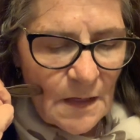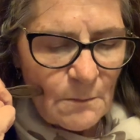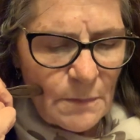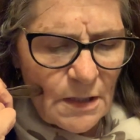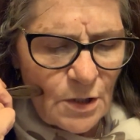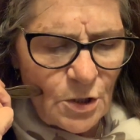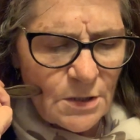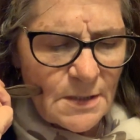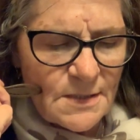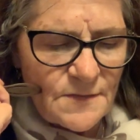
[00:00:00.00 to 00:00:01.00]
but
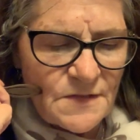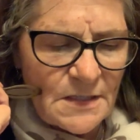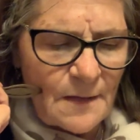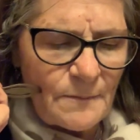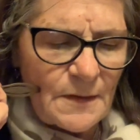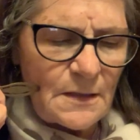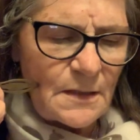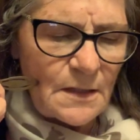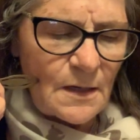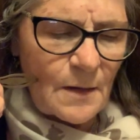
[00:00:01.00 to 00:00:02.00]
looked as if something
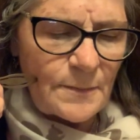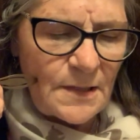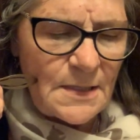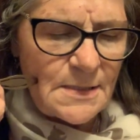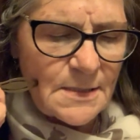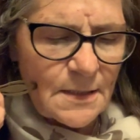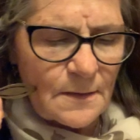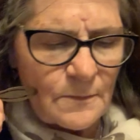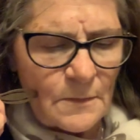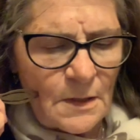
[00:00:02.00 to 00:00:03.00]
did not please
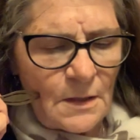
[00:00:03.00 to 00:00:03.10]
him.